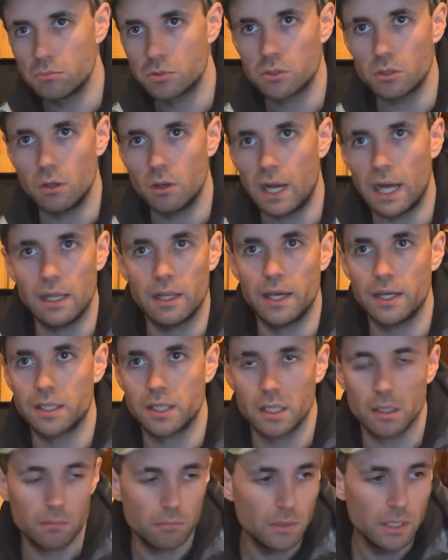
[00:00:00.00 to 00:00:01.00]
so I like
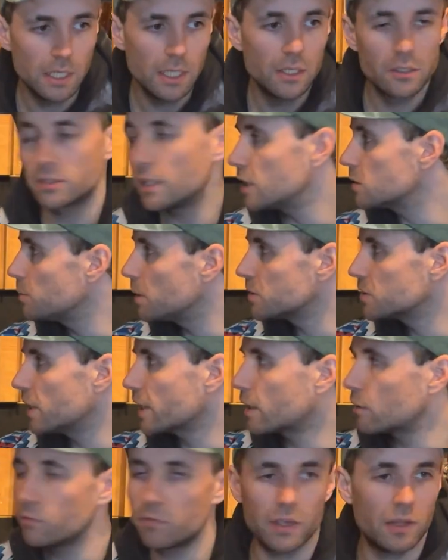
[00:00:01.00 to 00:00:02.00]
it. So that's my
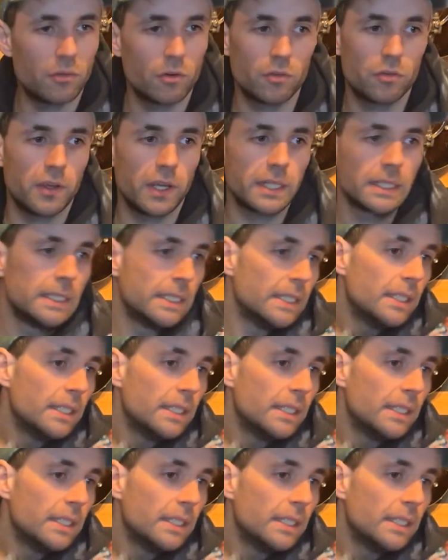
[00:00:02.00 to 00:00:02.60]
second favourite thing.